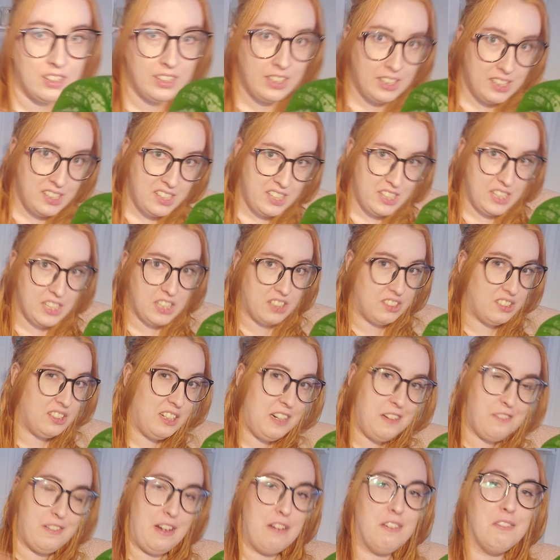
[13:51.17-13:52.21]
here
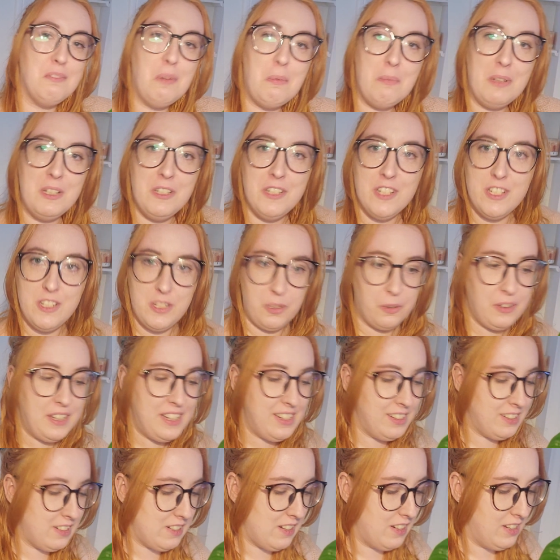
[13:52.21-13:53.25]
if I remember to do
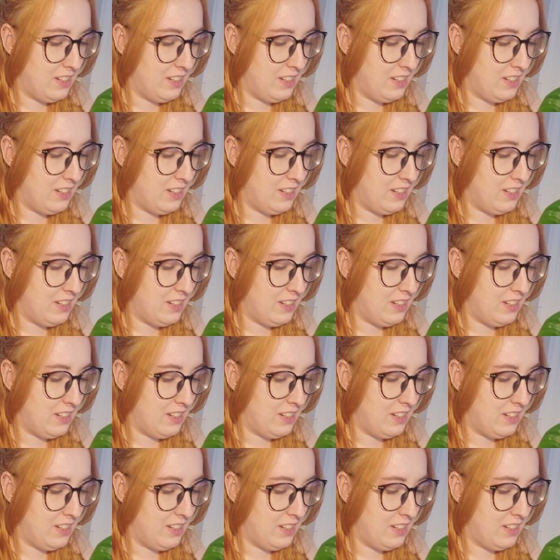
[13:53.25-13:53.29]
it.